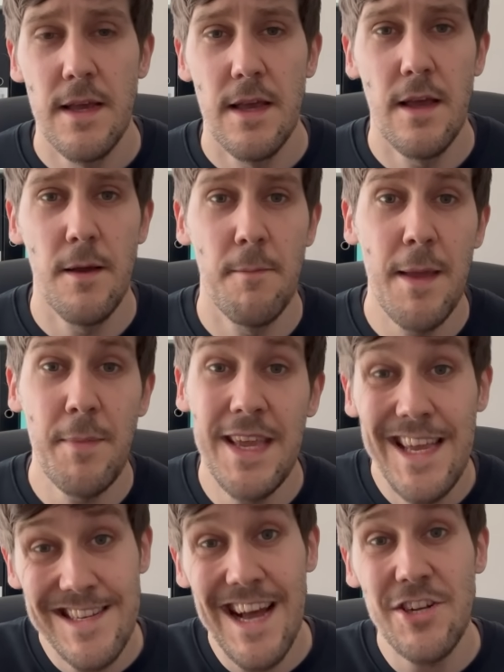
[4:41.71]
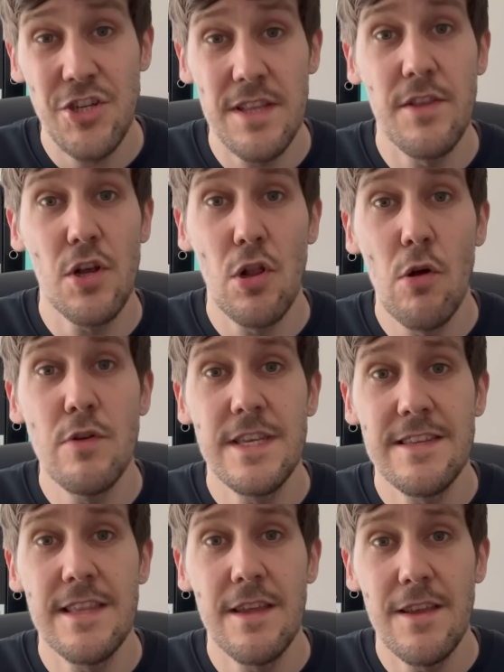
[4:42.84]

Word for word: Uh, maybe he is actually the closest he,